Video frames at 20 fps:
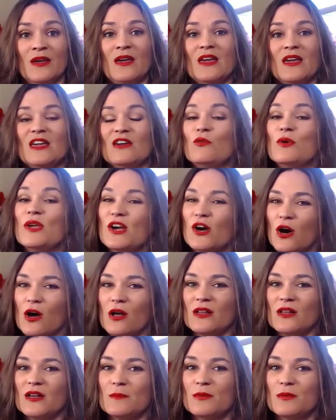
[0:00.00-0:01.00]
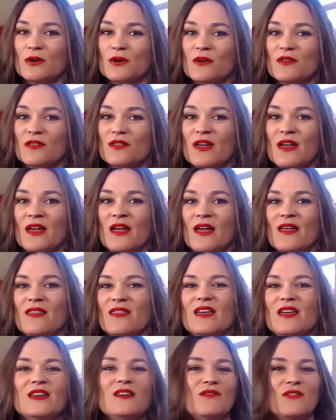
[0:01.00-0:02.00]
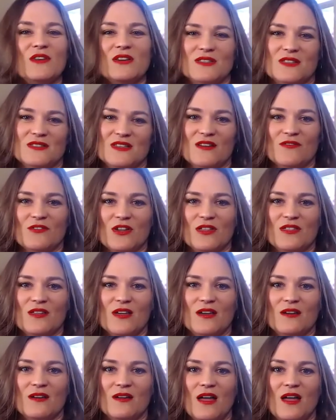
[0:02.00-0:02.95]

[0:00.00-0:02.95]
If we call it a birth, then it fixes everything,